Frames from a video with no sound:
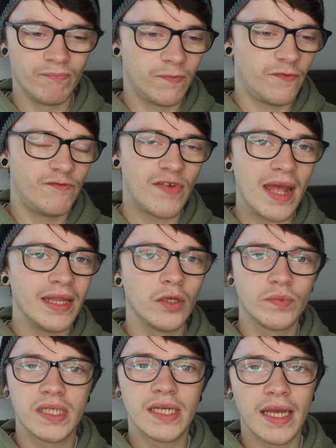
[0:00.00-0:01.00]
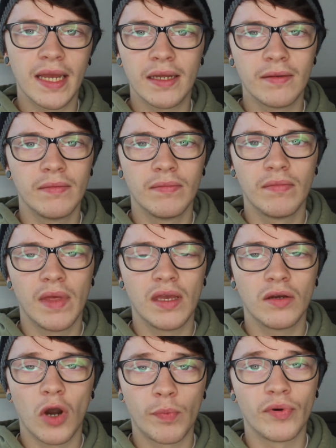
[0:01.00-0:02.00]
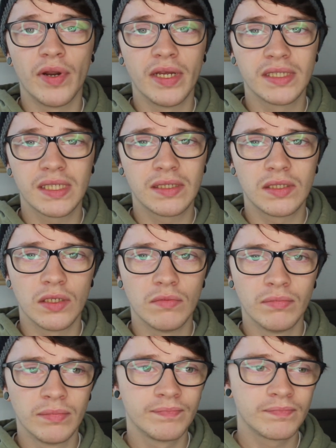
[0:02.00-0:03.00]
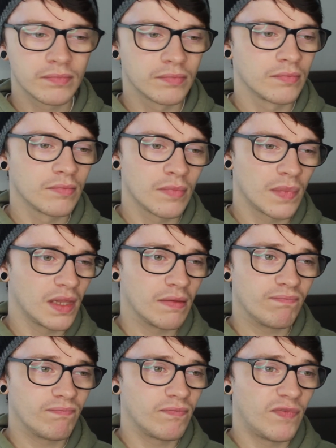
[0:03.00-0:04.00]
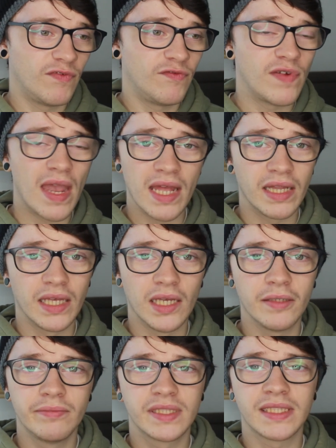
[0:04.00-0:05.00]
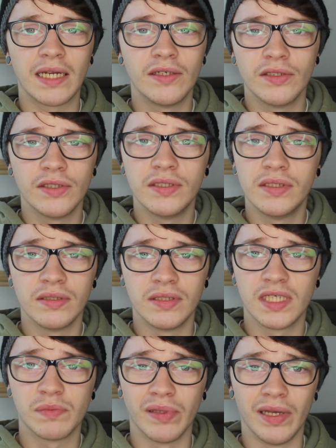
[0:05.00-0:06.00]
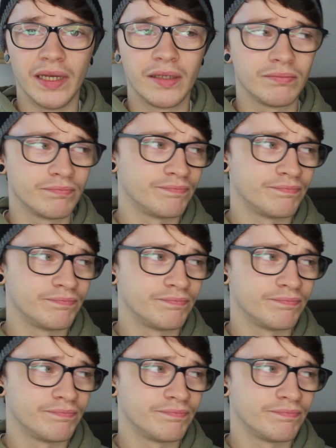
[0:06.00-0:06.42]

fairly up to date operating system, fairly standard display,